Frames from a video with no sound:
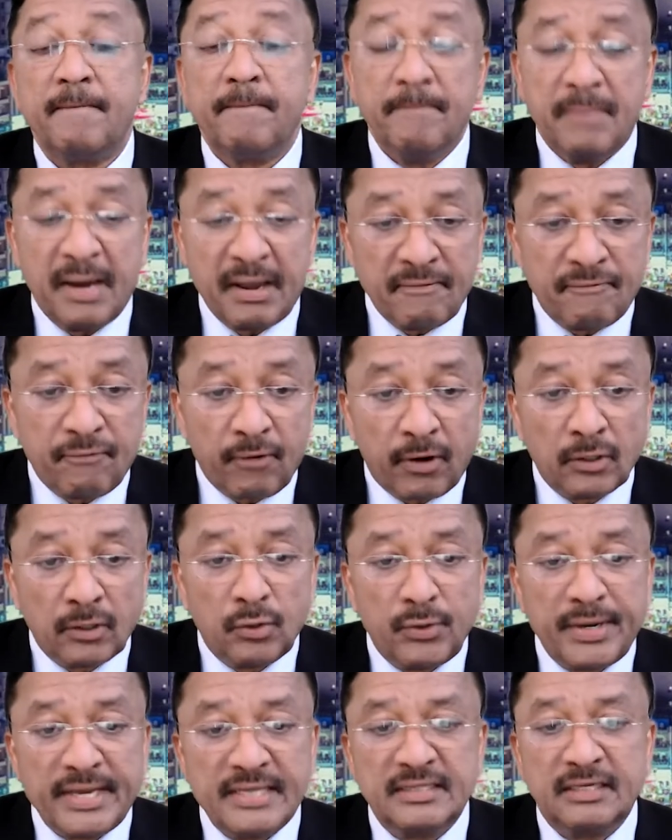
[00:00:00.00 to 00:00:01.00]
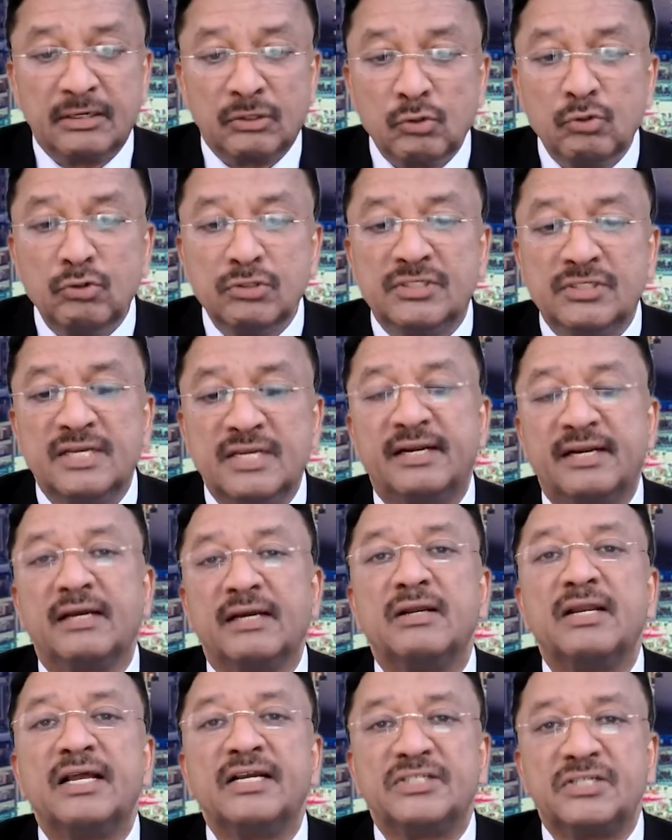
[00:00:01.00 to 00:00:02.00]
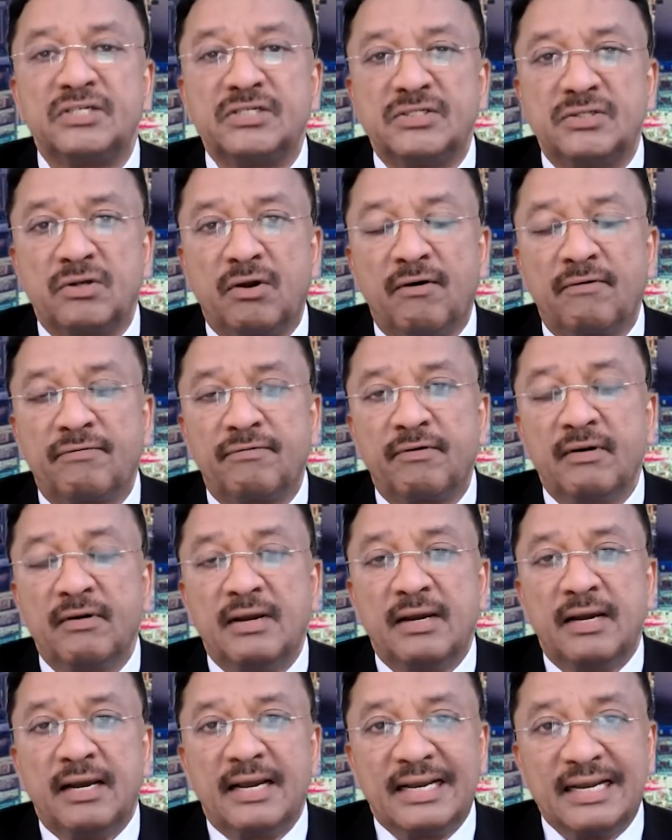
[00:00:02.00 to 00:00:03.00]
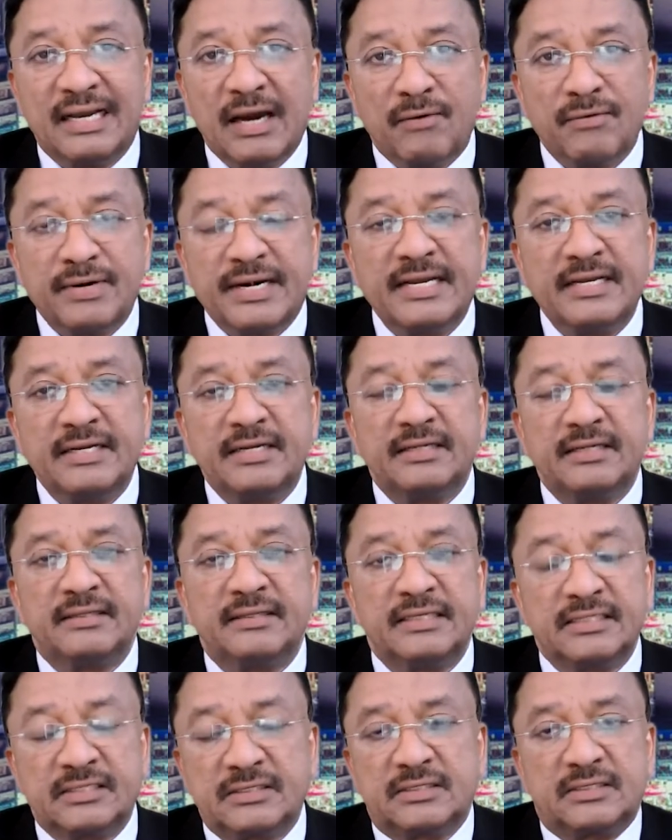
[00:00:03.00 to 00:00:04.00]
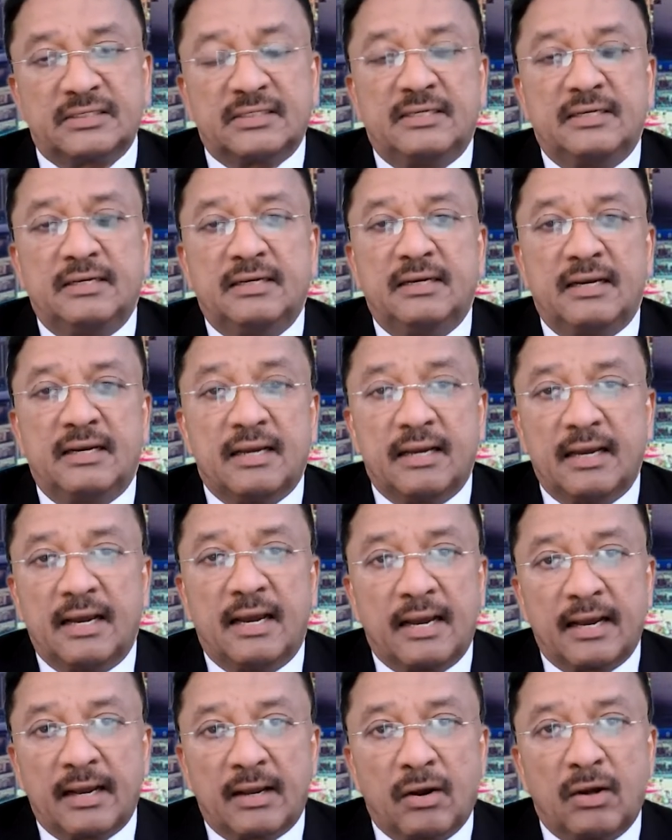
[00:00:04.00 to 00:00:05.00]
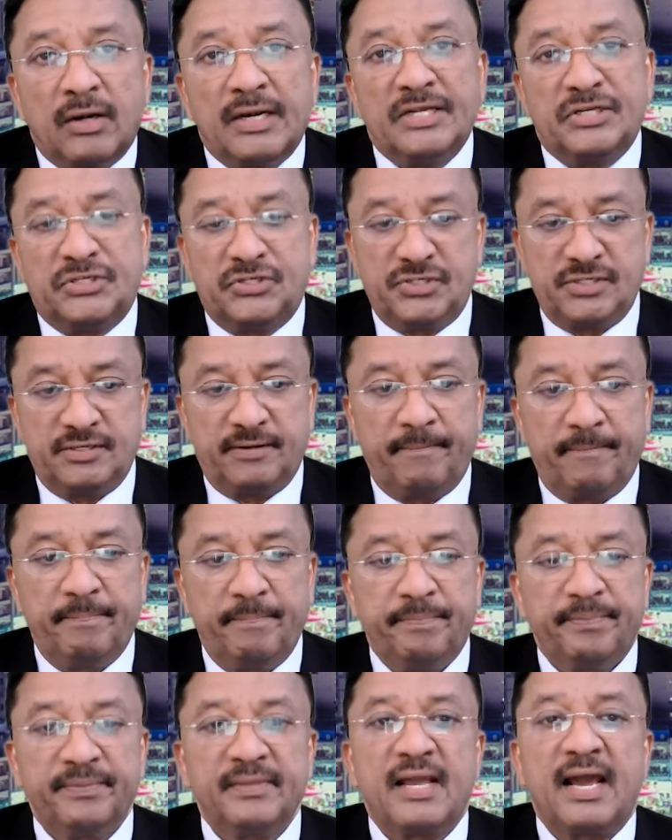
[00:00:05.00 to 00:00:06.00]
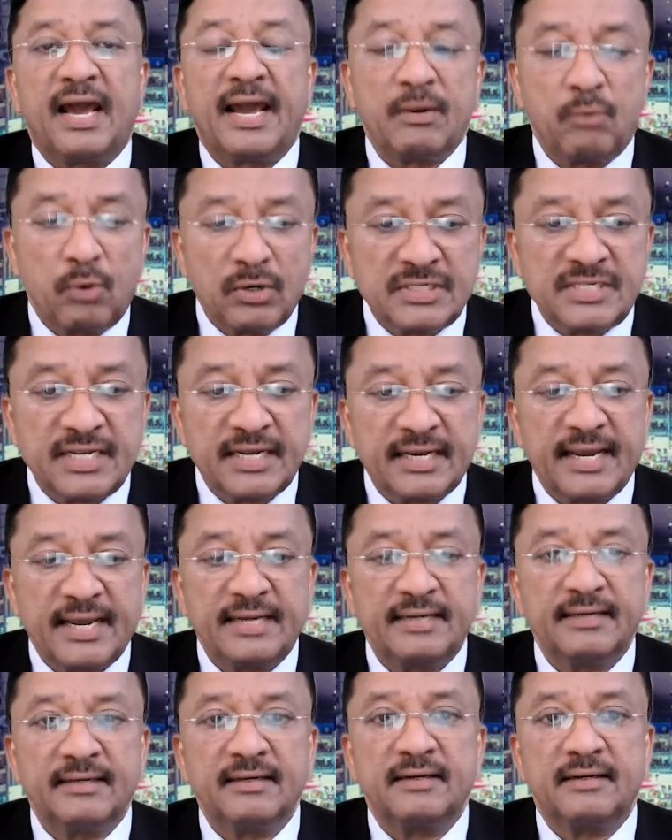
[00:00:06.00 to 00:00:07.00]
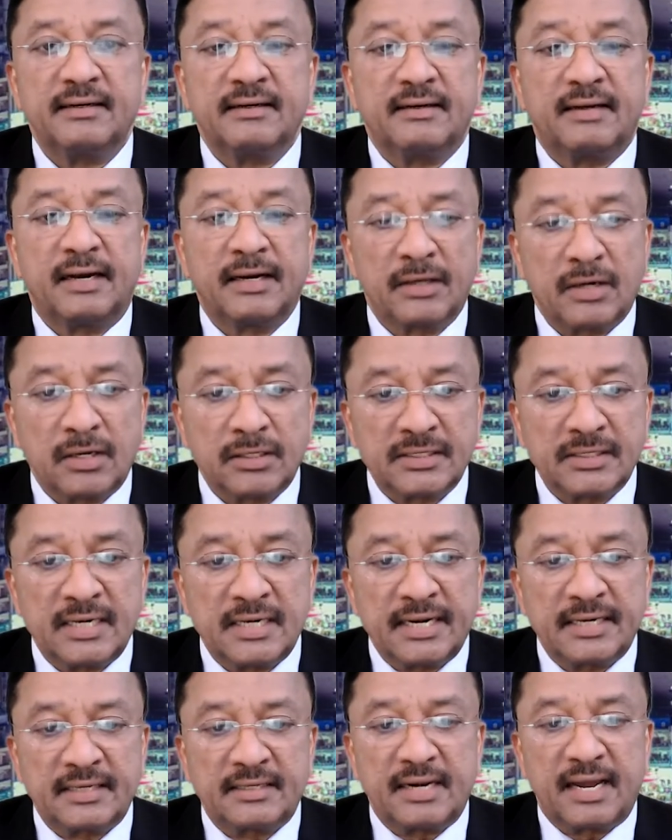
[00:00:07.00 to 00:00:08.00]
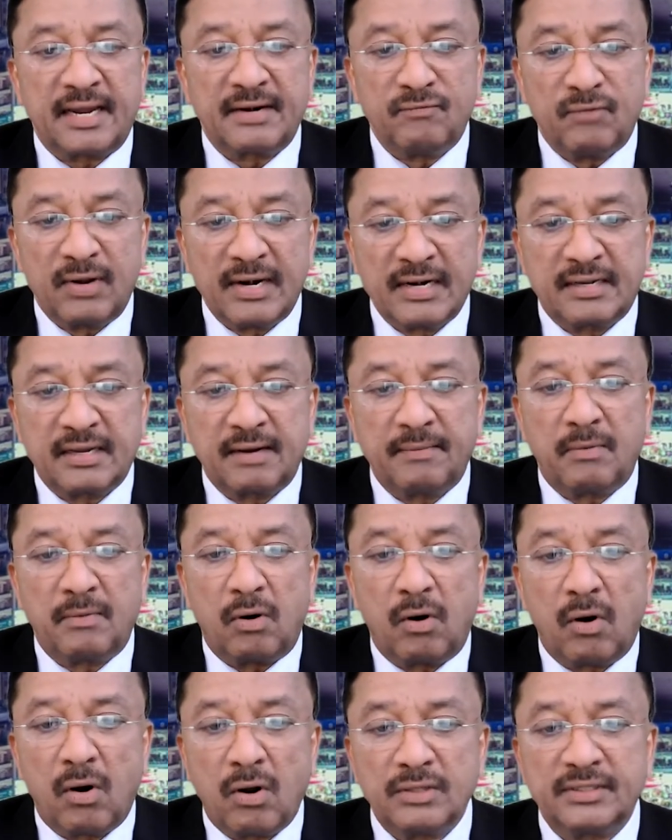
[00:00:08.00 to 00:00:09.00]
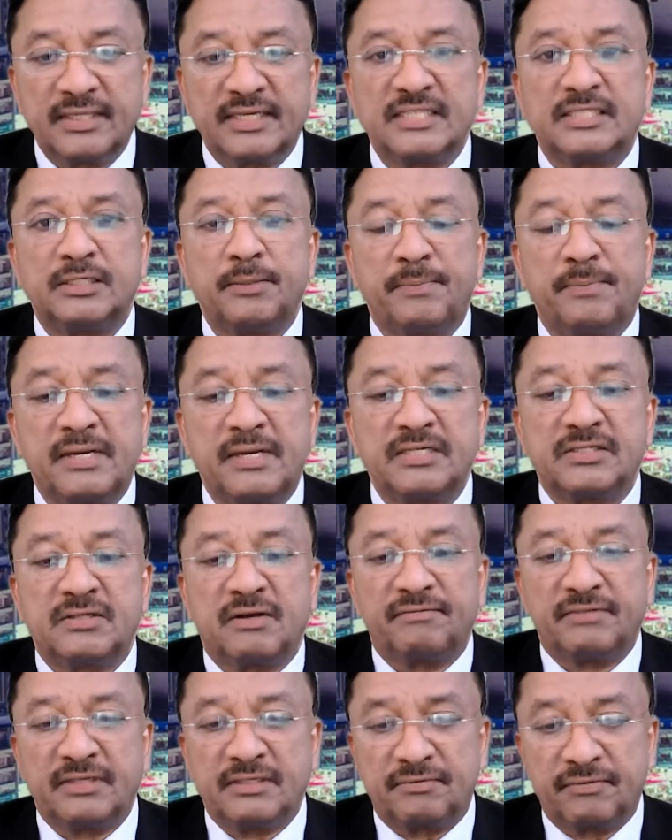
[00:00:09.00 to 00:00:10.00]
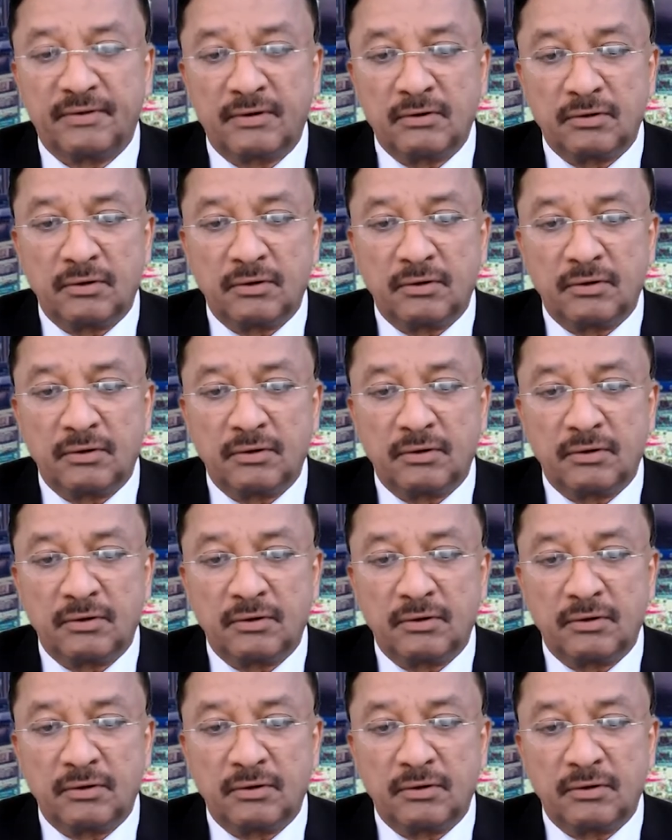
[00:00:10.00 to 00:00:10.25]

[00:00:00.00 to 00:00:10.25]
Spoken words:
by following the rules and regulations of governing this college. I once again congratulate and welcome all the recipients of this